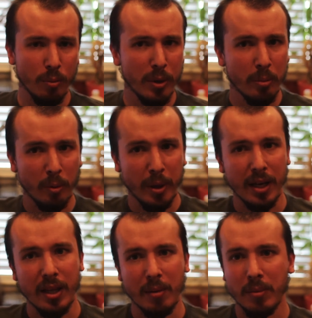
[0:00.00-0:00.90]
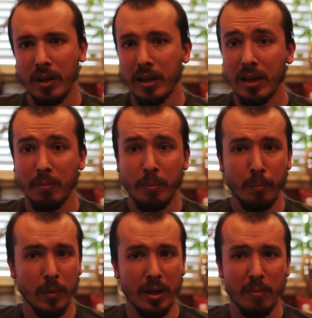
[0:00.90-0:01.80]
people pay them
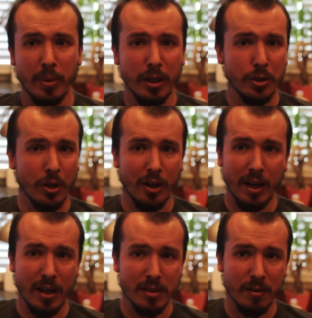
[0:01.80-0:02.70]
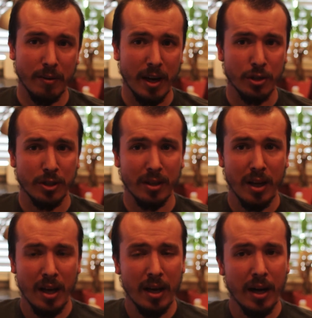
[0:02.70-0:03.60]
in a Patreon-esque fashion.
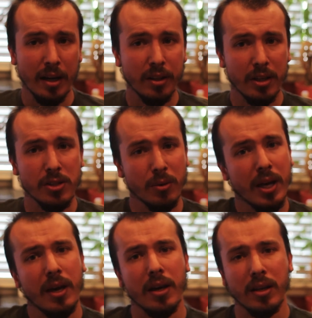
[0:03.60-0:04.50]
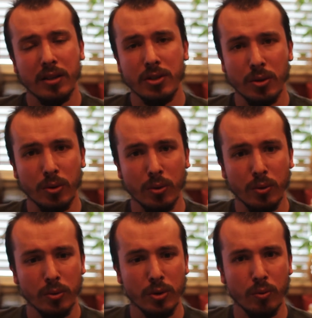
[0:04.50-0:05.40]
I think it's okay to
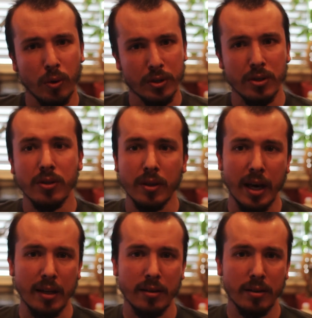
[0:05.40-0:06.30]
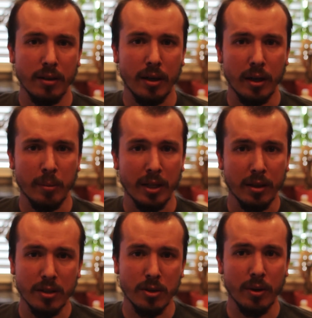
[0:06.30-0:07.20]
want to do that. I
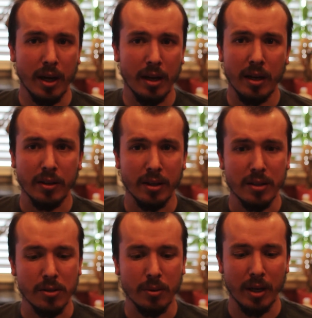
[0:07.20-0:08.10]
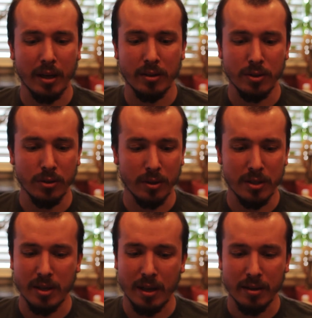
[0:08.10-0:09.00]
think it's okay. I think it's okay to do
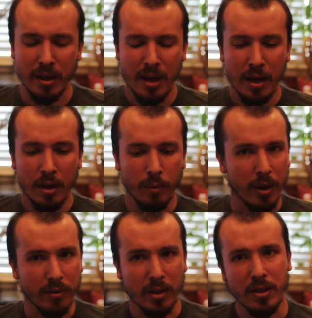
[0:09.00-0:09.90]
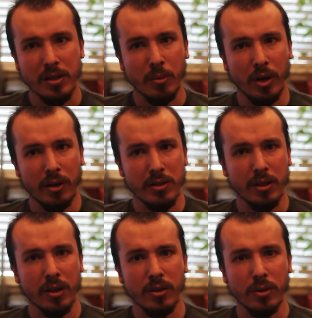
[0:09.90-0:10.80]
this. And one of the things I'm honestly
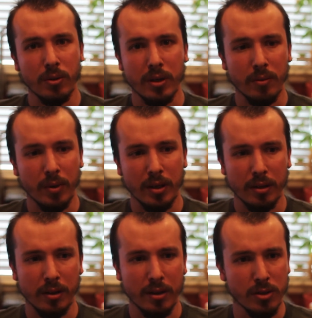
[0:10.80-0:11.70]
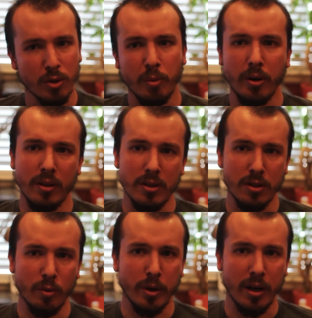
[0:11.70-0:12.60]
going to do with these
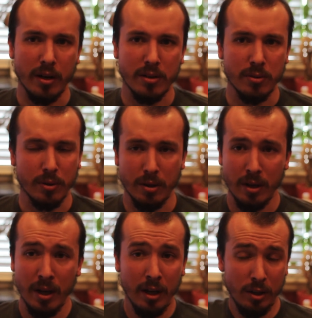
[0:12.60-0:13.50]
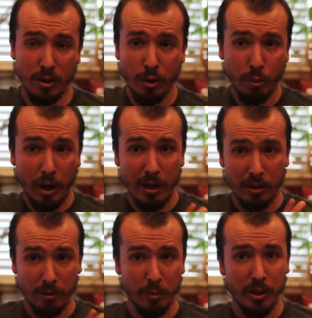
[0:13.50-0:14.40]
new products, or the new
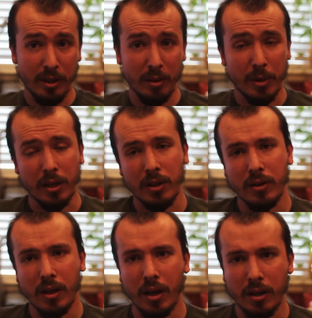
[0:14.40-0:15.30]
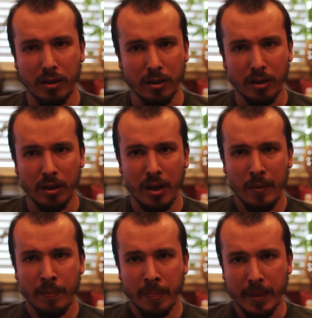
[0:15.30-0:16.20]
product of building the Markdown editor,
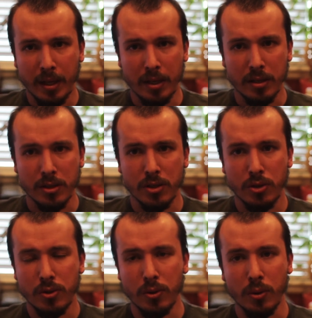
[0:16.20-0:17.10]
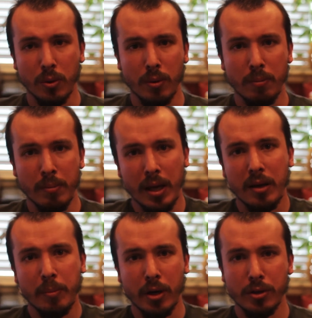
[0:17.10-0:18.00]
is to
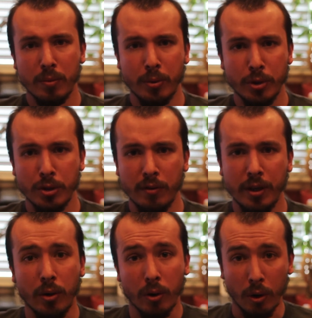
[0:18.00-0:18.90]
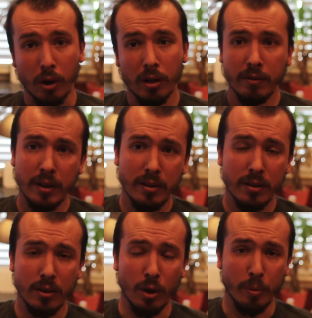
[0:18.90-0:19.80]
make portion of it or all of it
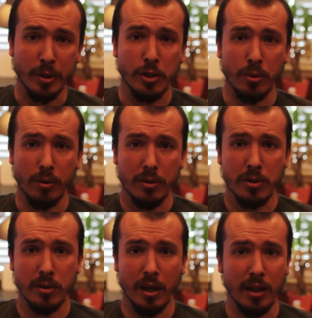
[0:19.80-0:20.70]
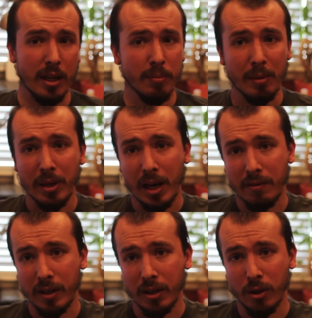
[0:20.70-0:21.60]
open source, and then maybe
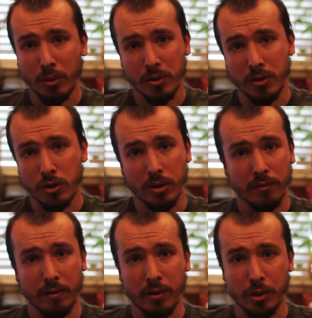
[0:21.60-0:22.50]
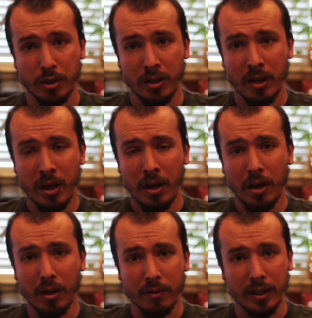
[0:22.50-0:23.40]
have like a hosted server version
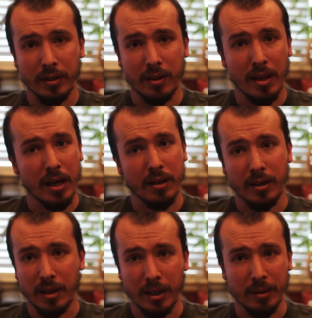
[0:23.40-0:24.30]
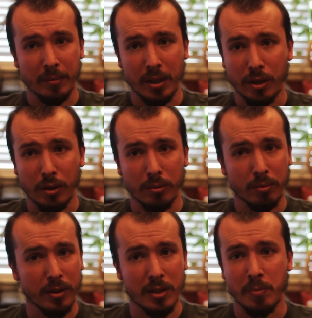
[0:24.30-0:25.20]
of it that
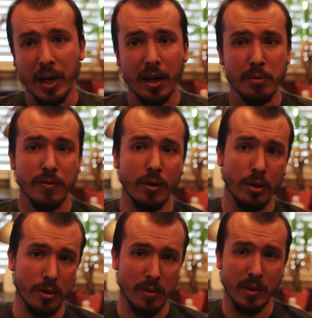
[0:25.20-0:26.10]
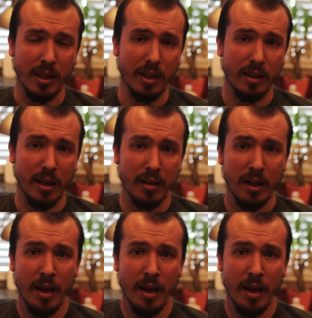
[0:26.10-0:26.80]
does backups for you or something like that.